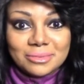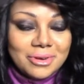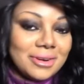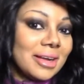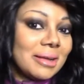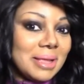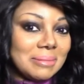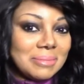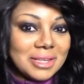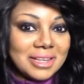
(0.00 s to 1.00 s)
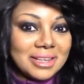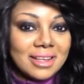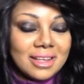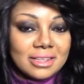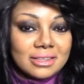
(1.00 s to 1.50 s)
content that's
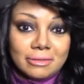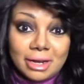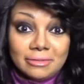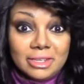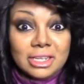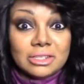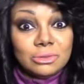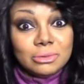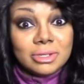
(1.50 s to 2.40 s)
truly valuable.